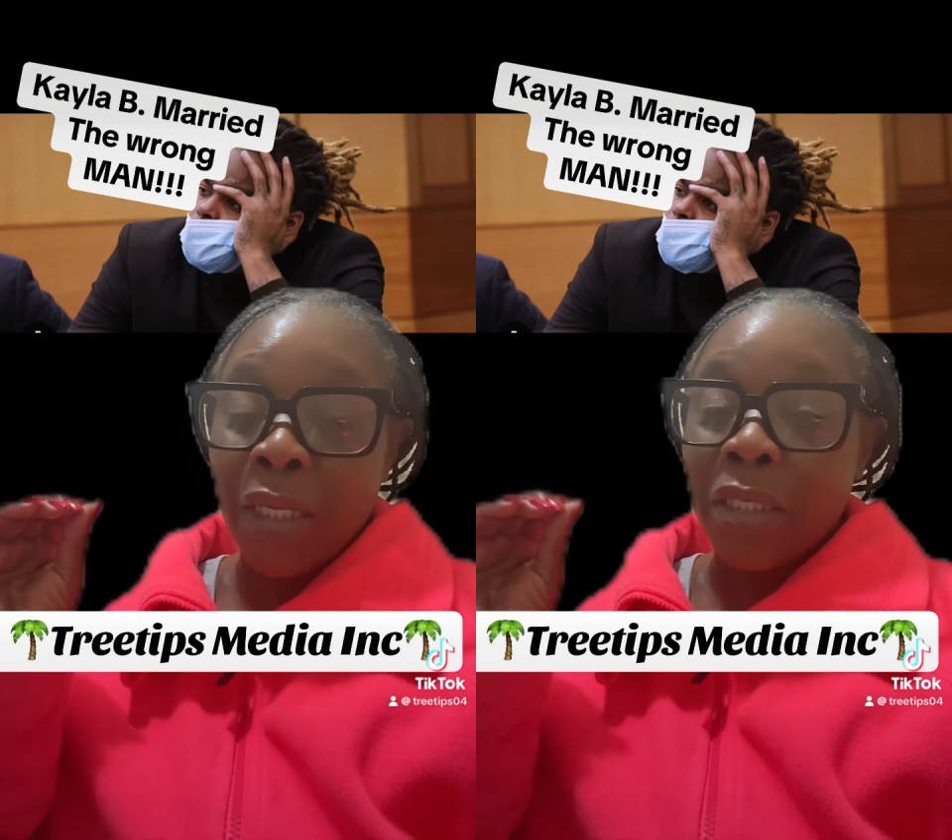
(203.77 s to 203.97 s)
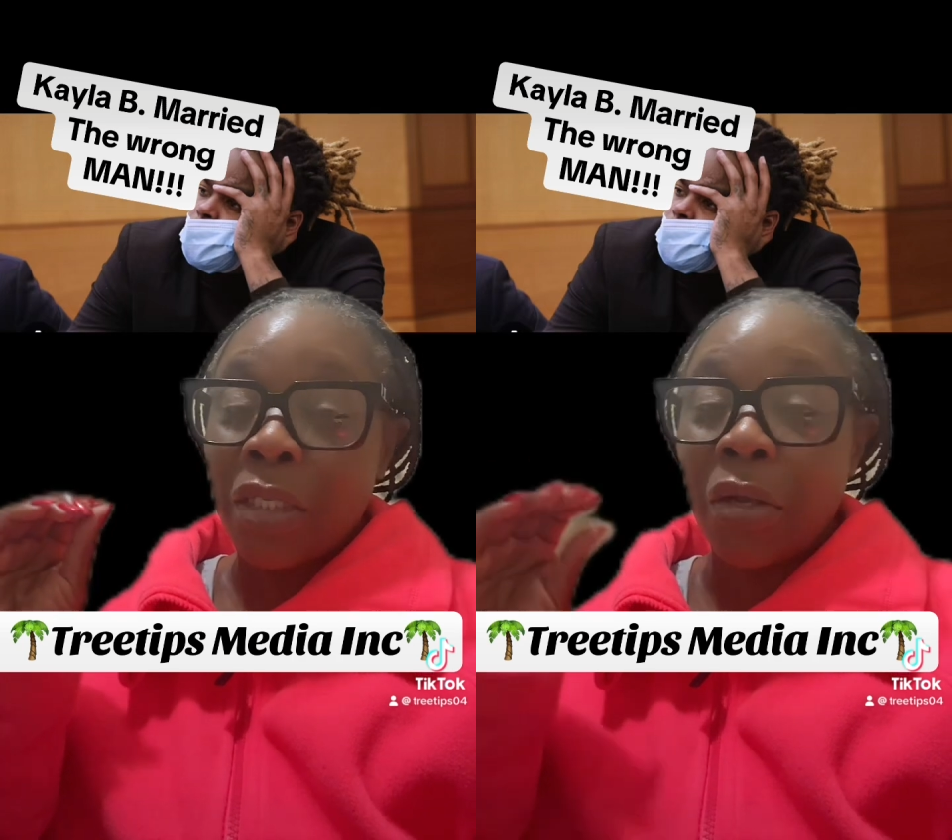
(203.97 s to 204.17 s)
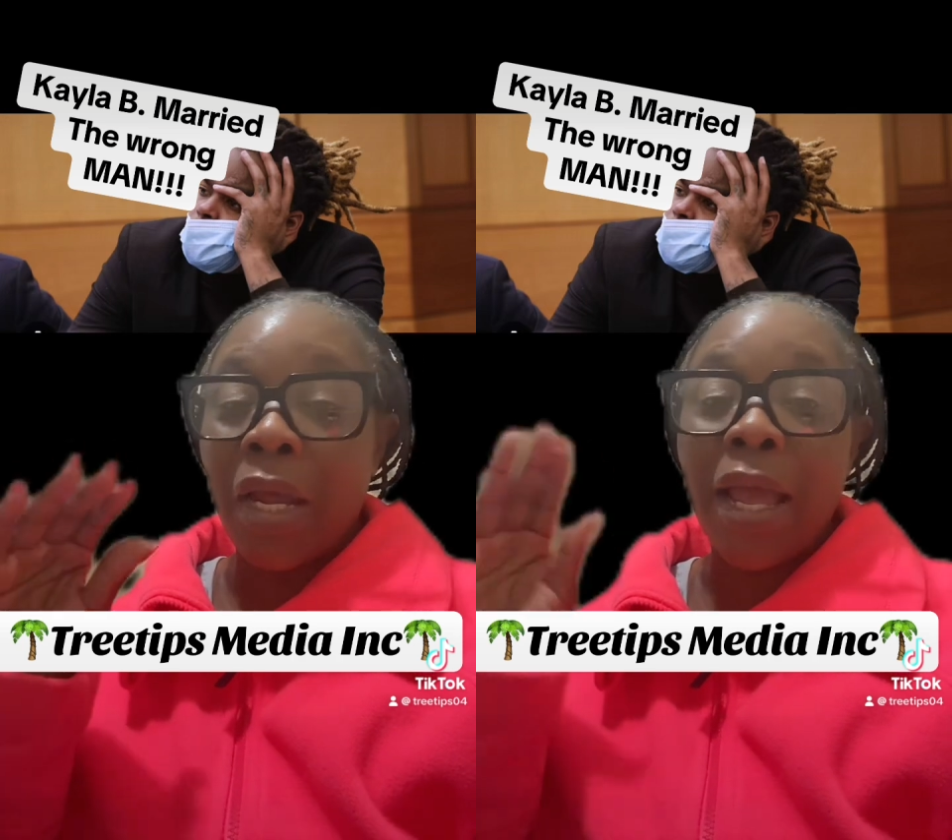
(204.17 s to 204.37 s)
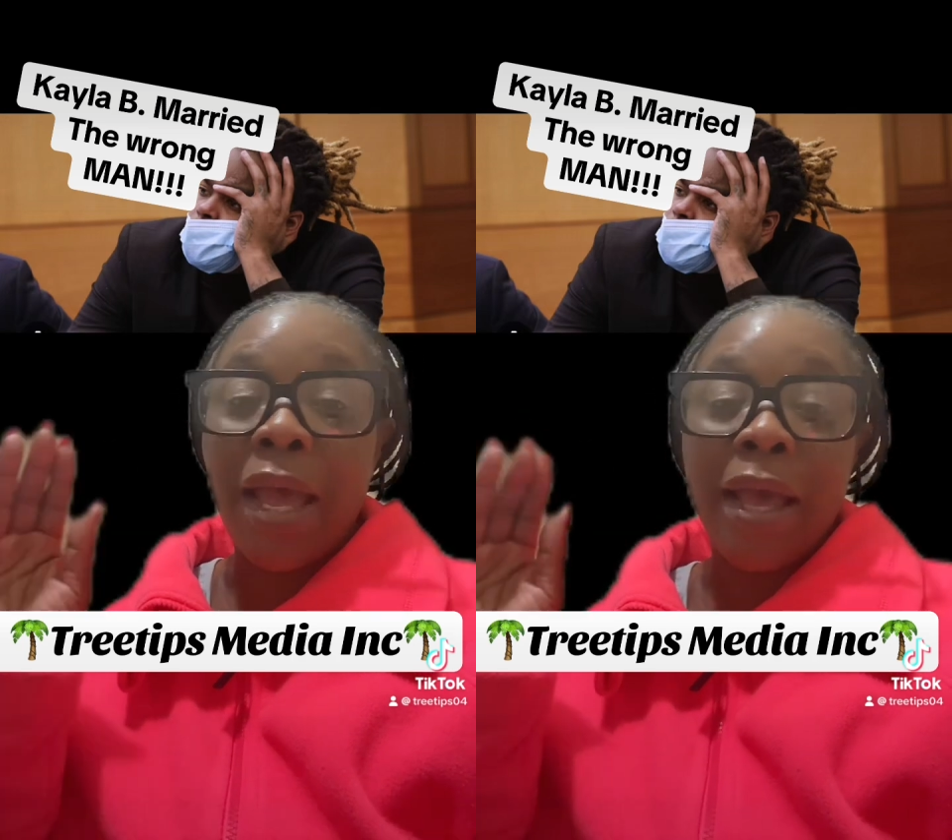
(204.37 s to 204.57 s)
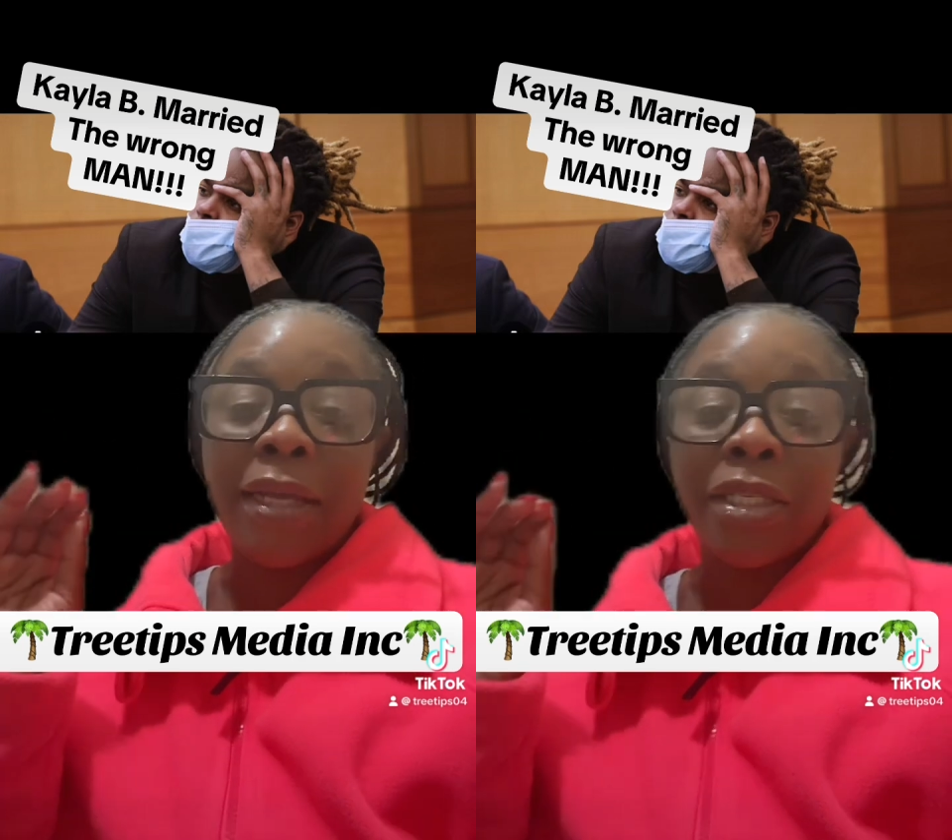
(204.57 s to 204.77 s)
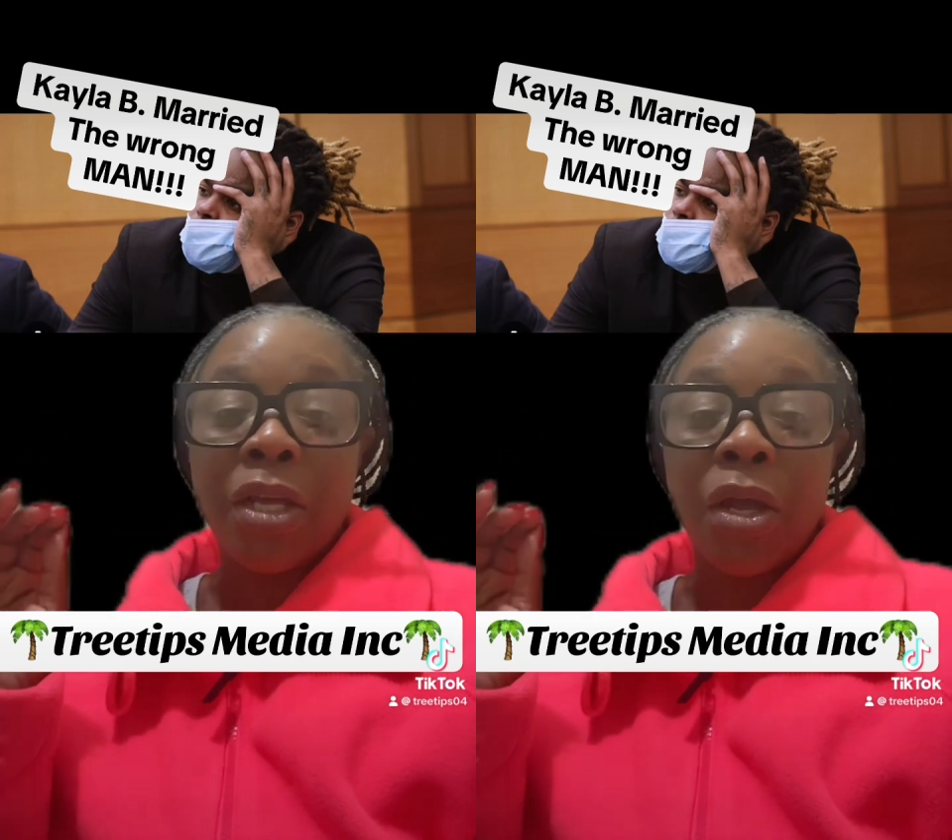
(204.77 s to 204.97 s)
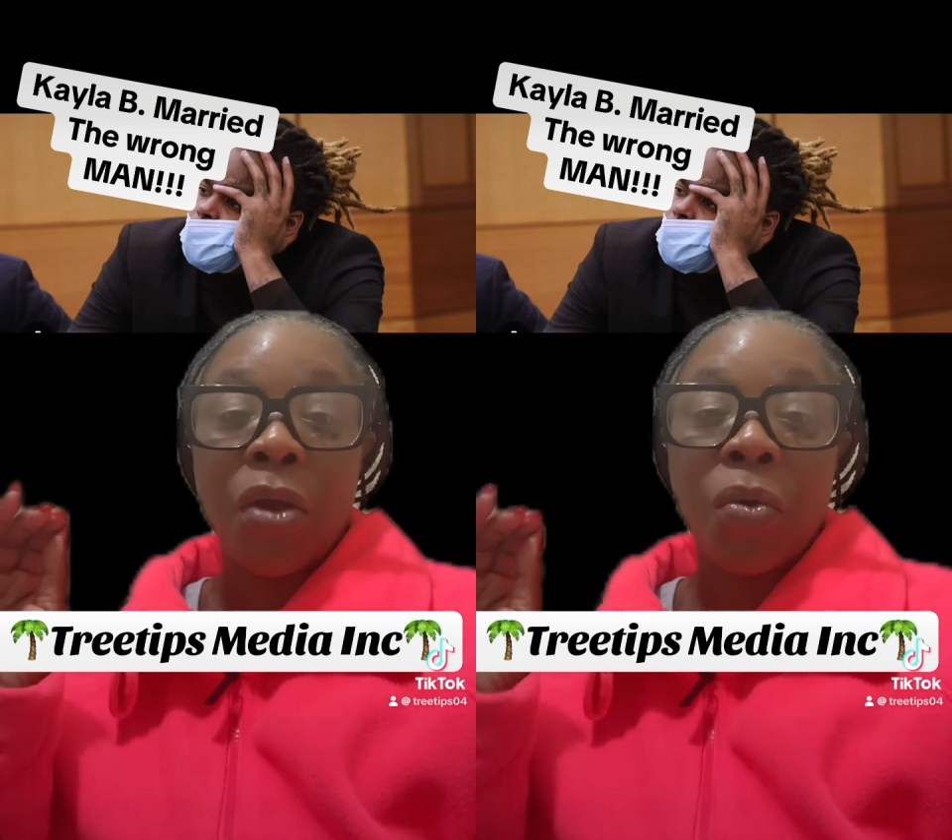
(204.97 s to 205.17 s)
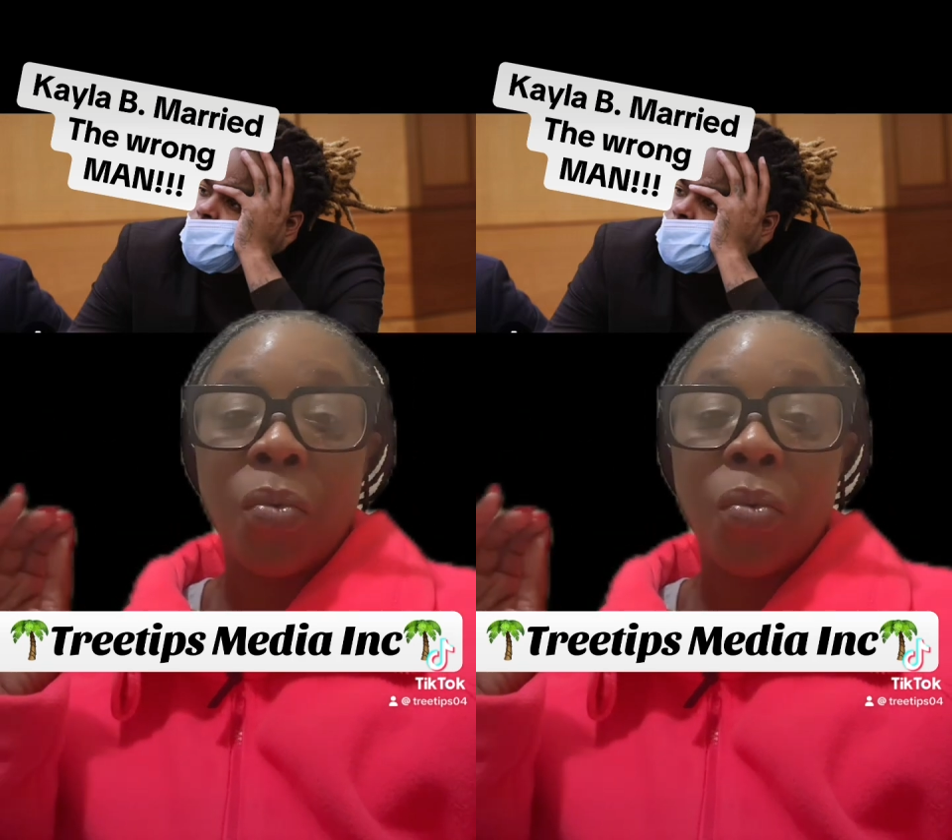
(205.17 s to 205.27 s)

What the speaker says: So they asked her,